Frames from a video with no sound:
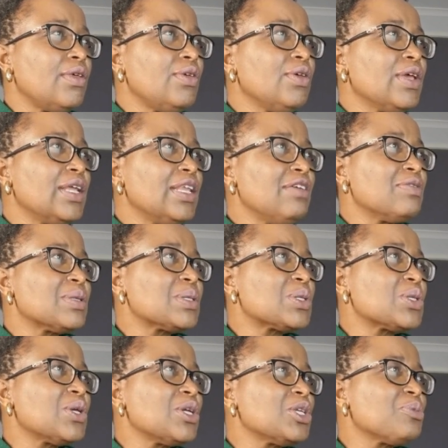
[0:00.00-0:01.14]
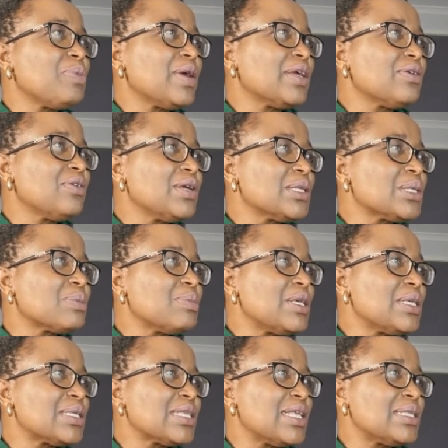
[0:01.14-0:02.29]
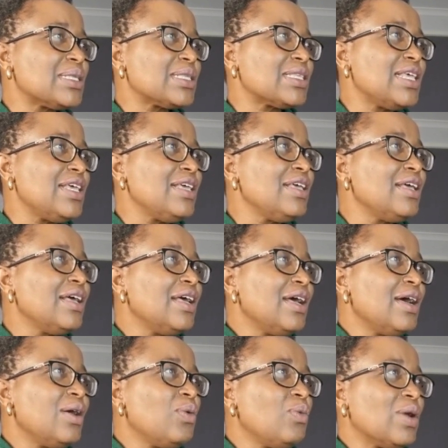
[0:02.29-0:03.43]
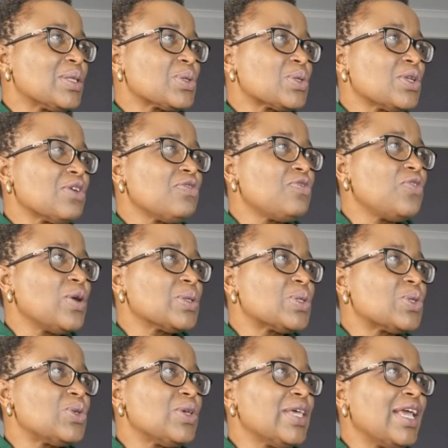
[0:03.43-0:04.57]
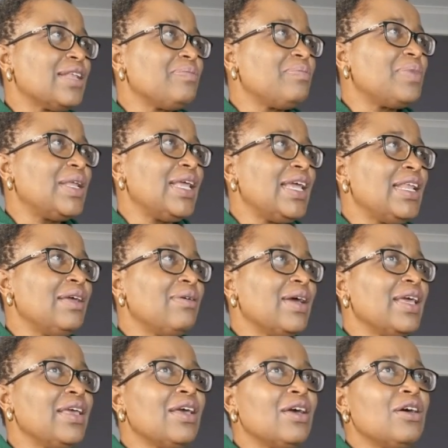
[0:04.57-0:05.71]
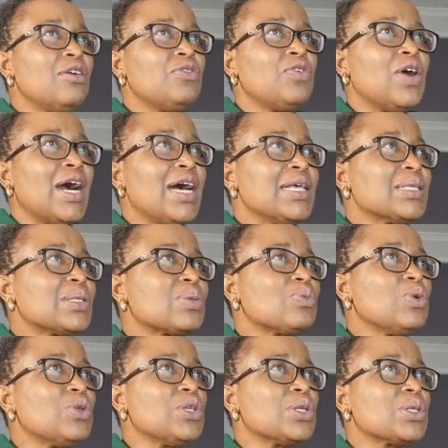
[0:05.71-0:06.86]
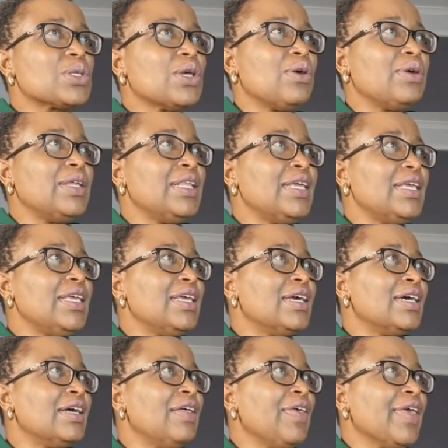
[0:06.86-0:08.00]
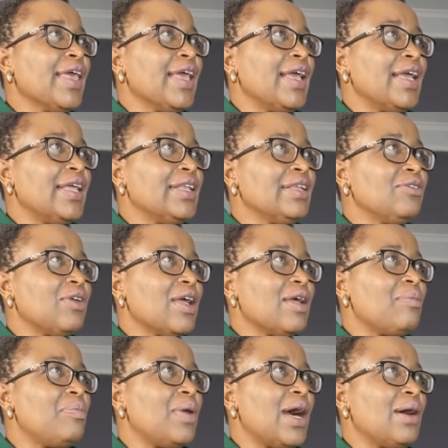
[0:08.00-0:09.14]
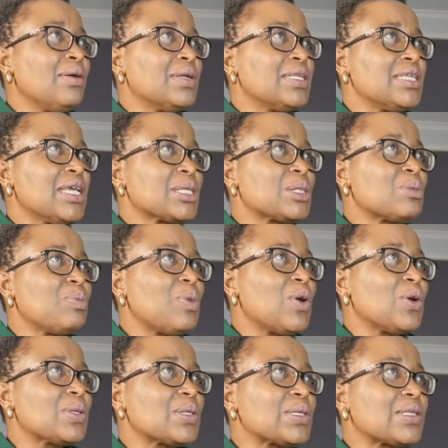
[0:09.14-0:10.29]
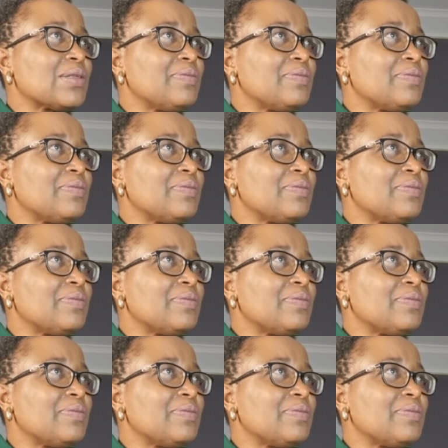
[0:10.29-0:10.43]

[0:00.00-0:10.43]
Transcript: You can even search by Christmas and see what sort of fonts you get. But anyway, for us, we'll just go in here and grab our text box.